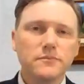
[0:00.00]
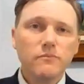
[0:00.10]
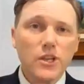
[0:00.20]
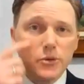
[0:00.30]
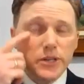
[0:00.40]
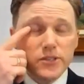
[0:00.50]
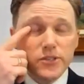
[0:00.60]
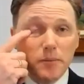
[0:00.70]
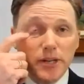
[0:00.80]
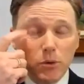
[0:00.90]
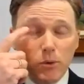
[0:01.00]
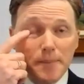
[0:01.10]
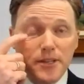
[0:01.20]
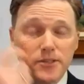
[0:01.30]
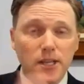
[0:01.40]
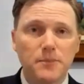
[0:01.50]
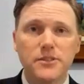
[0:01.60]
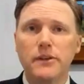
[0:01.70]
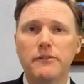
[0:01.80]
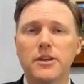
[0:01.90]
So in summary, we'll wrap this up and see
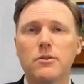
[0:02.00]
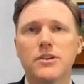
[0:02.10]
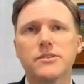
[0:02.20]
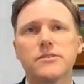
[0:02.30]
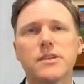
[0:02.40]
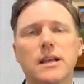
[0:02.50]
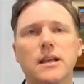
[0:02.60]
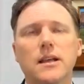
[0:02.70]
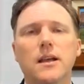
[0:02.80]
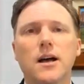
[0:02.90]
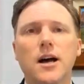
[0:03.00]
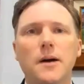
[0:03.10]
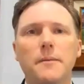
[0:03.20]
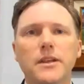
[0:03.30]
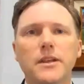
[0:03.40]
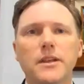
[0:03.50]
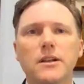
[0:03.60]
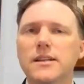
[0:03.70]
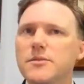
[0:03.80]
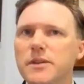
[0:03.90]
if we have any questions. A
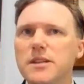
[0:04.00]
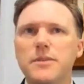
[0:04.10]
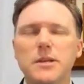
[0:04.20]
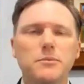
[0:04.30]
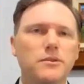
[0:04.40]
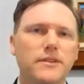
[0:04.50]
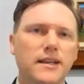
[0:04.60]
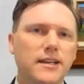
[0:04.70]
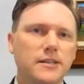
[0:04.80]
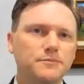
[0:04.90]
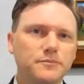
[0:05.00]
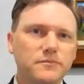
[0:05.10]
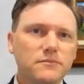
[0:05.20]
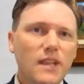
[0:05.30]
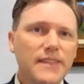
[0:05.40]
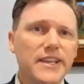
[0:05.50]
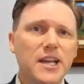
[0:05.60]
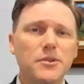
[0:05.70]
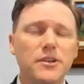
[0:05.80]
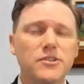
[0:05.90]
lot of times, many people, they
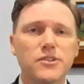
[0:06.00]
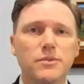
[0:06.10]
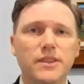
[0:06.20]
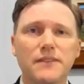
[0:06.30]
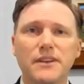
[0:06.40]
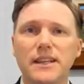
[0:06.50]
come to us just with kind of a